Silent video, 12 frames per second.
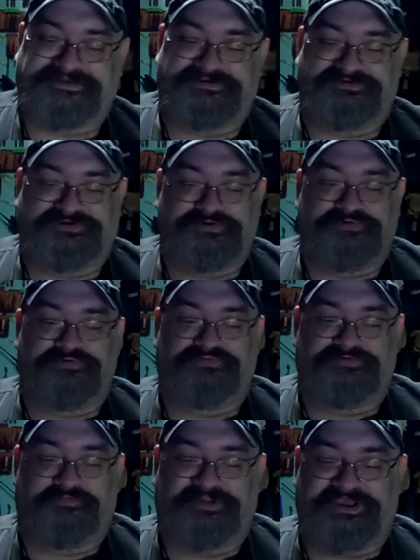into
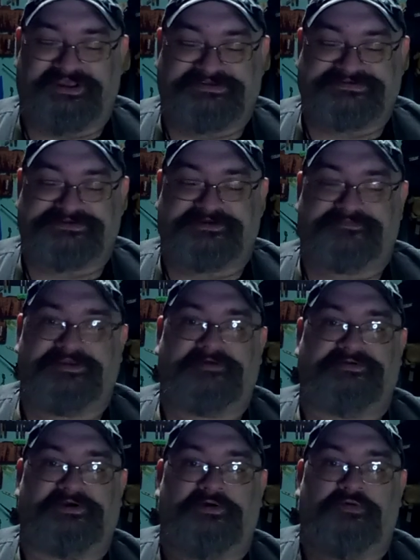the blades to be able
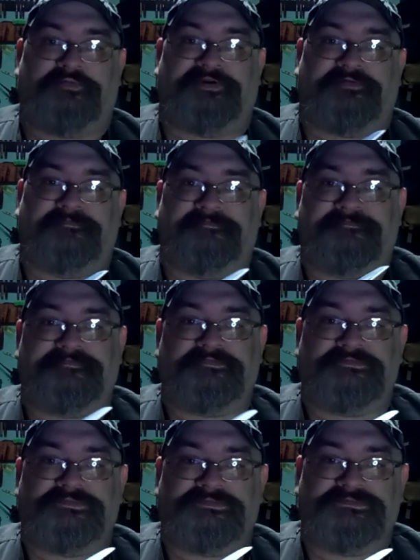to open them.
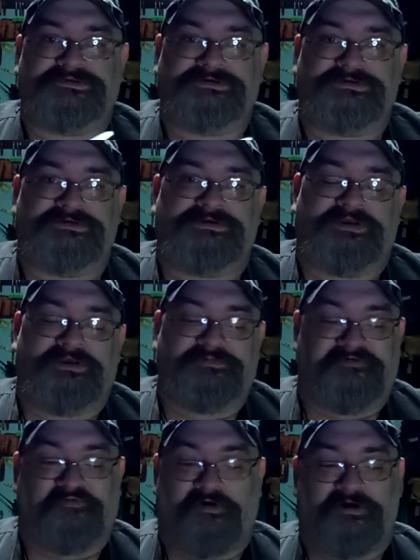
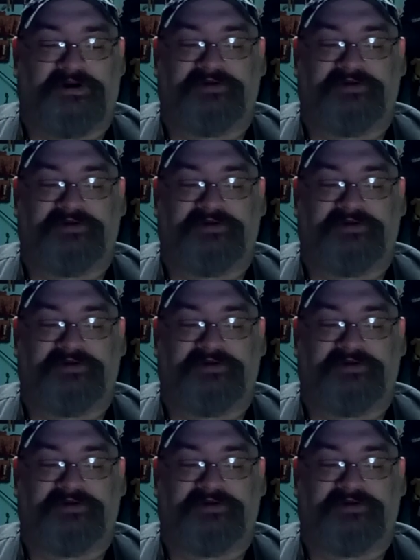Before,